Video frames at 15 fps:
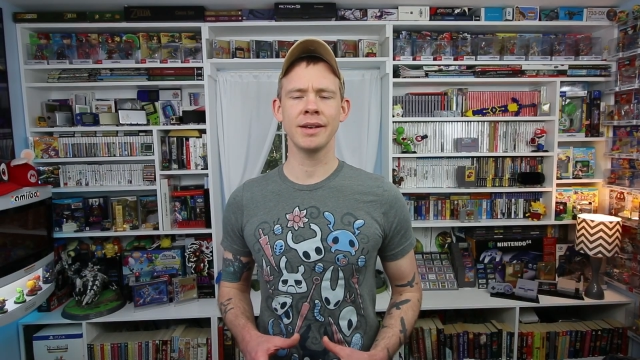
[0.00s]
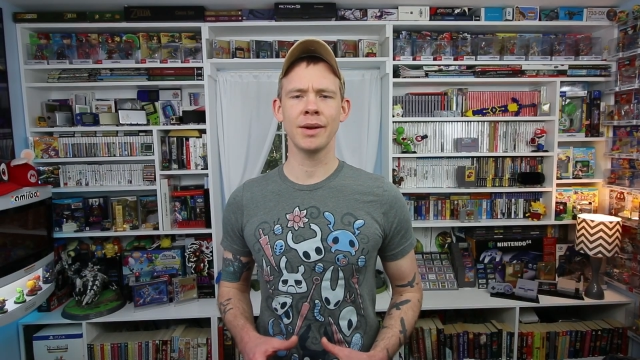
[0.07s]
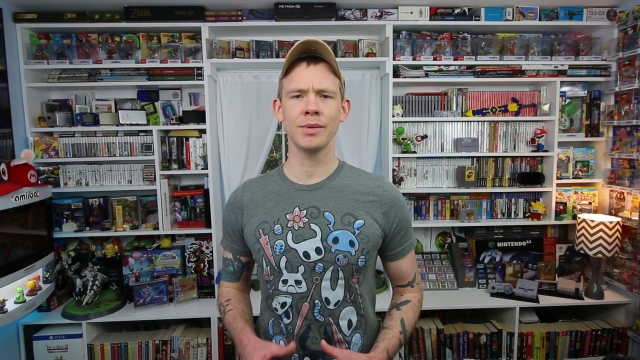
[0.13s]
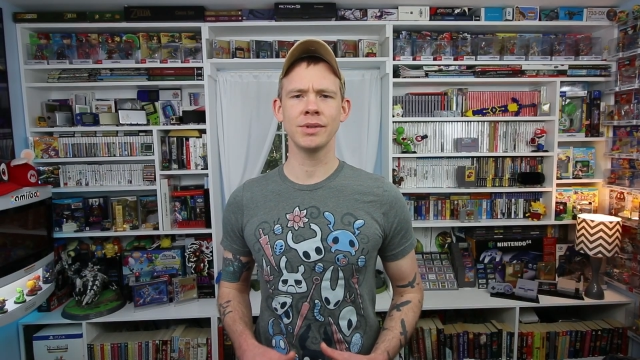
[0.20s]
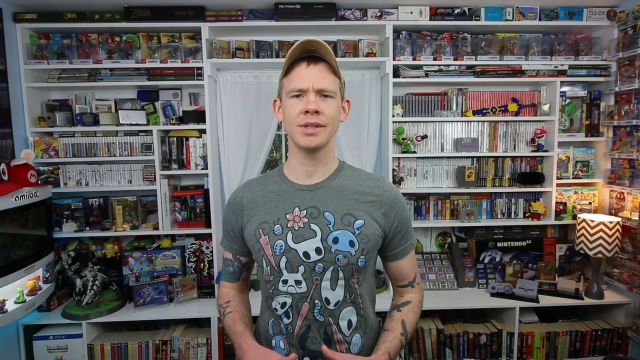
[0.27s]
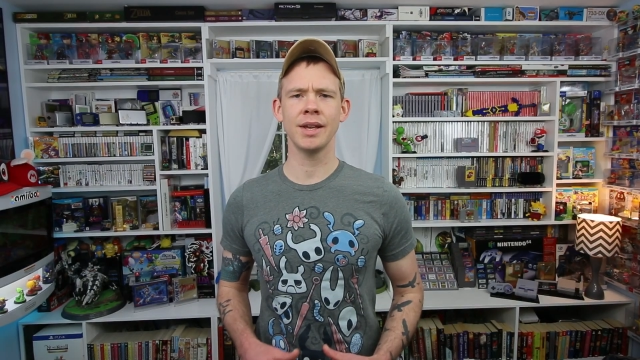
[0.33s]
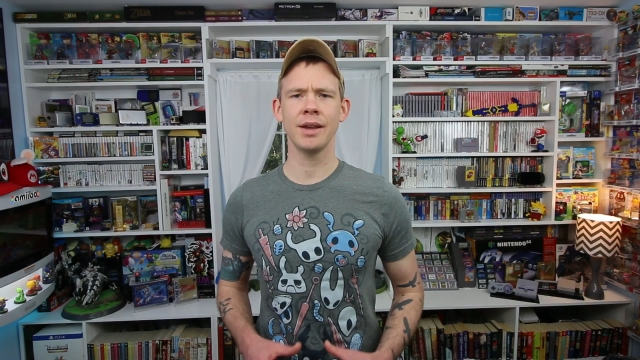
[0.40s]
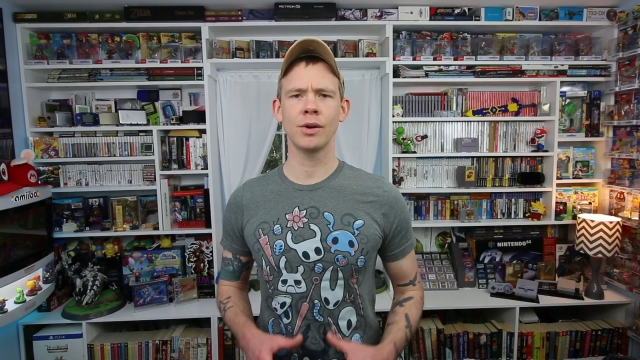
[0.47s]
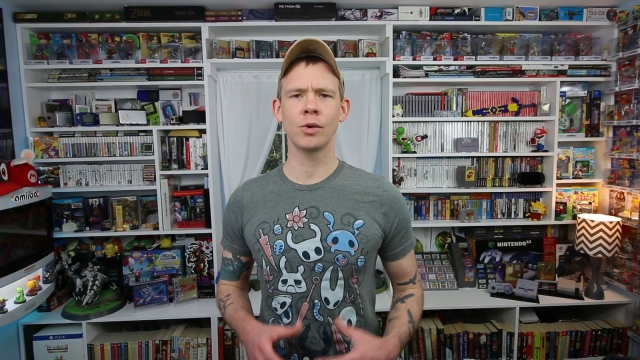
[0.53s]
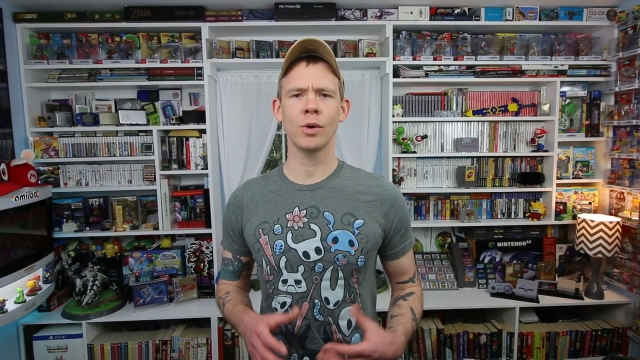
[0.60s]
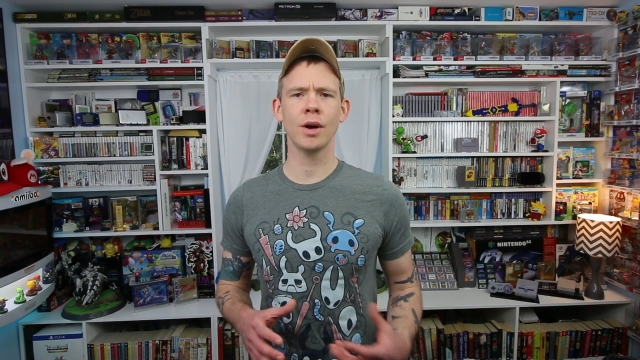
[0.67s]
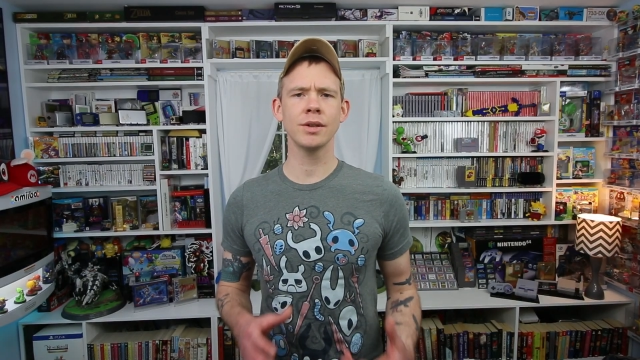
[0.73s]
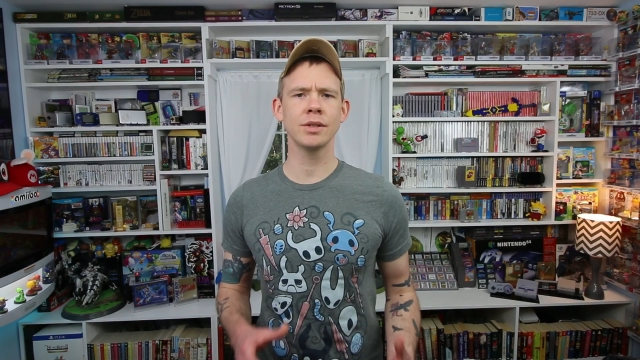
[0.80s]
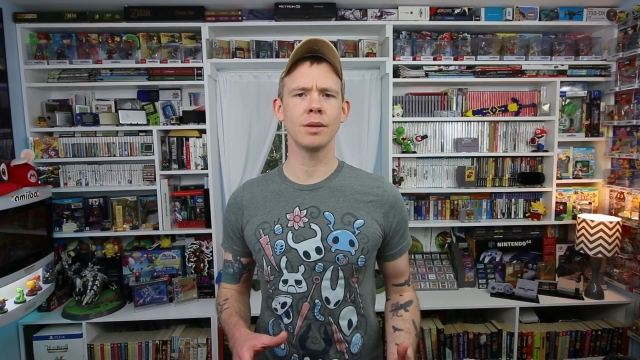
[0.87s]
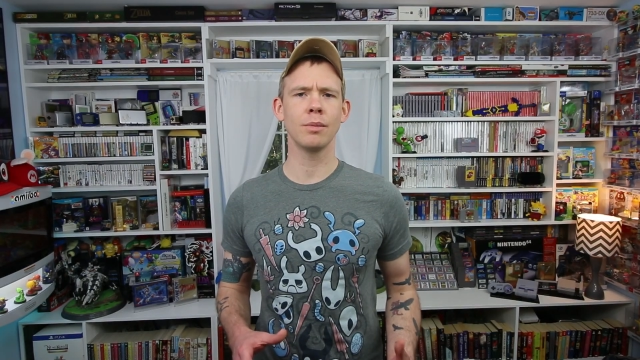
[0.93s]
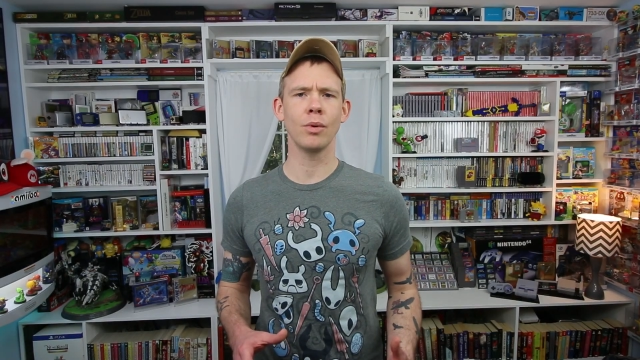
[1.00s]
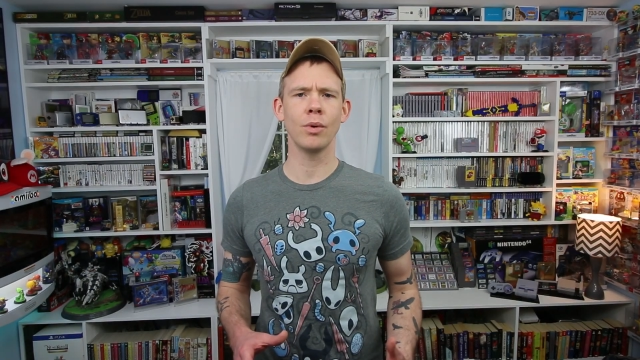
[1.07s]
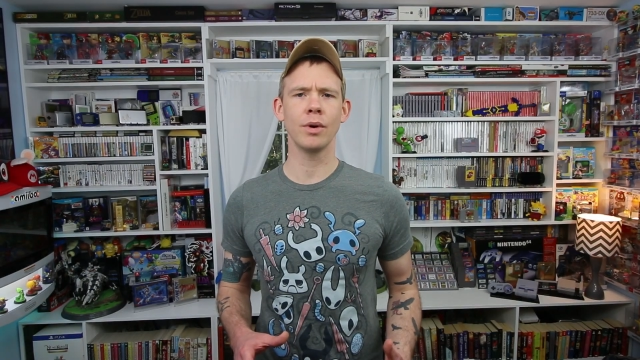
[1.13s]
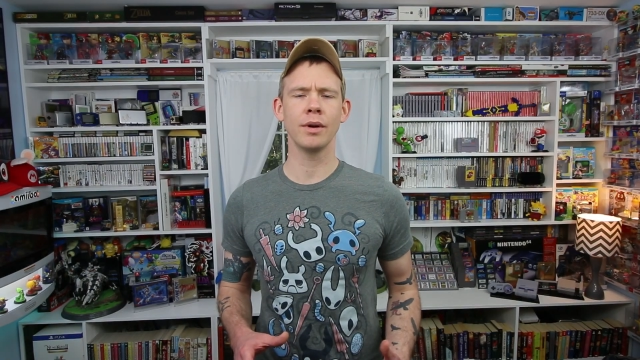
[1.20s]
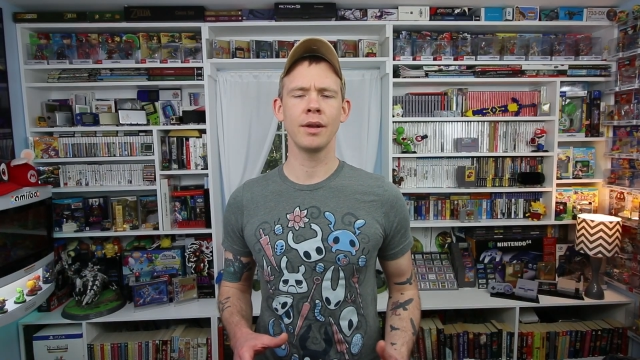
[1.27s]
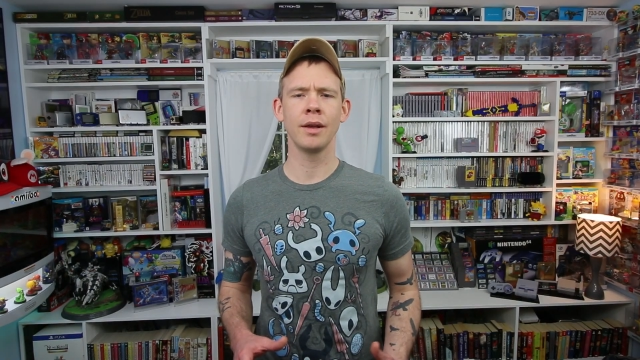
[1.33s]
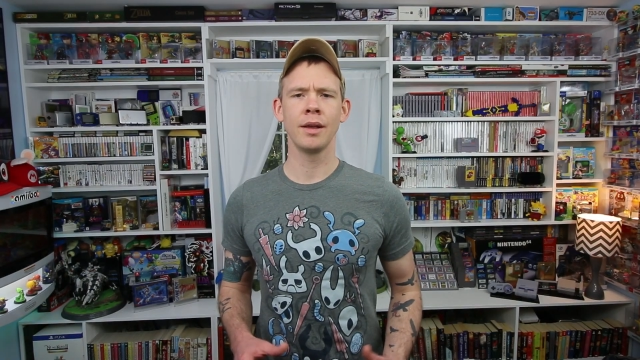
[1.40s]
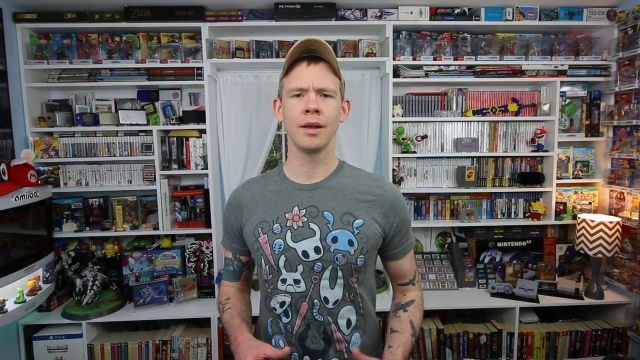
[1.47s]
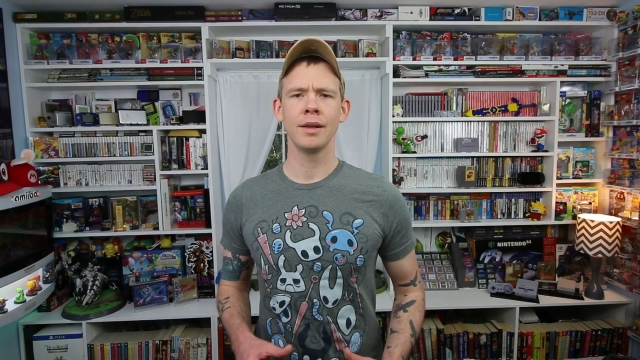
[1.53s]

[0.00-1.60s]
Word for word: and I would say across the board,